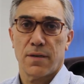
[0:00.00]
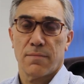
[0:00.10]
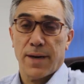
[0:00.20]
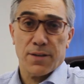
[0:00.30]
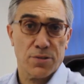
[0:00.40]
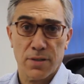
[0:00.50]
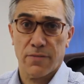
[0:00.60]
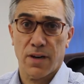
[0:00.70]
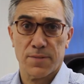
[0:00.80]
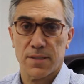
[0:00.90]
Make sure
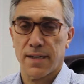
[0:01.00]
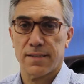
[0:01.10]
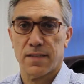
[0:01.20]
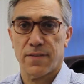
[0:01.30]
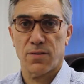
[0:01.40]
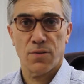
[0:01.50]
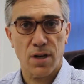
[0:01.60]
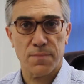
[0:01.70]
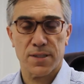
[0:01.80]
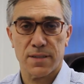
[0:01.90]
they're up to date. If they're not
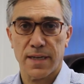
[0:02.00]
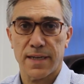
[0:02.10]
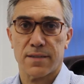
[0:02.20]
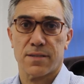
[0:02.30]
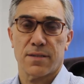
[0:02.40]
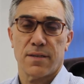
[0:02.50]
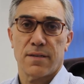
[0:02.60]
up to date,